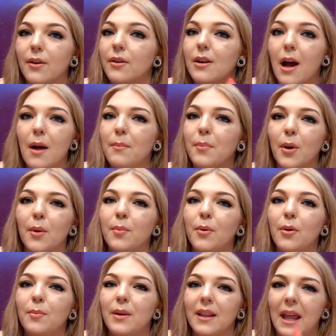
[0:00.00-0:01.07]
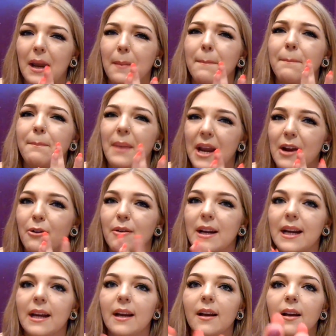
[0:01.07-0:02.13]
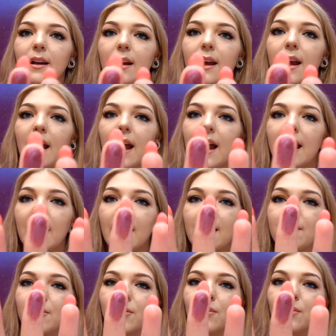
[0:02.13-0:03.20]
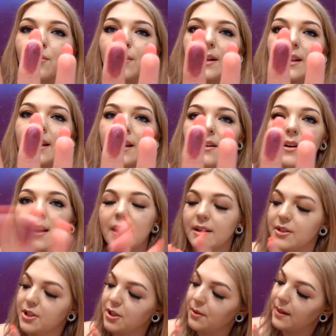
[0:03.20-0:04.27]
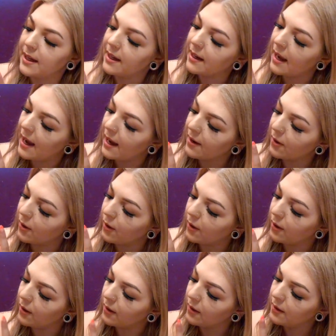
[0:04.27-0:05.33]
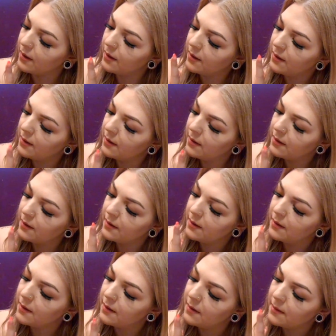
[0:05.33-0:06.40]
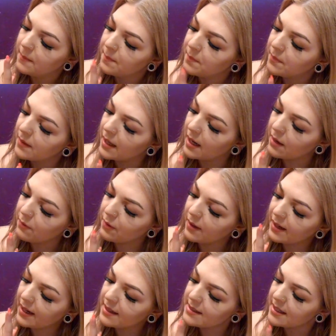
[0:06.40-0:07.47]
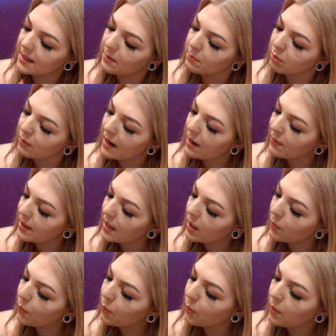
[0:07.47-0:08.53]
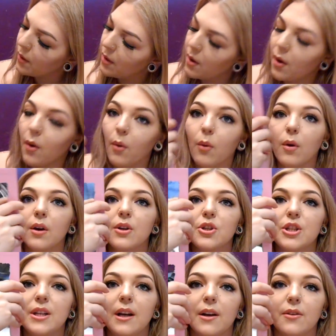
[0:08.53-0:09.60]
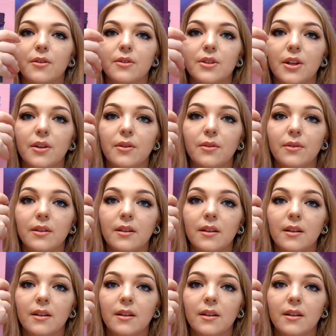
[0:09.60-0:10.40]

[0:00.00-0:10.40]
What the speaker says: Not purple, but like berry. And I'm really not into it at all. And I feel like it has like a brownie, orangey undertone.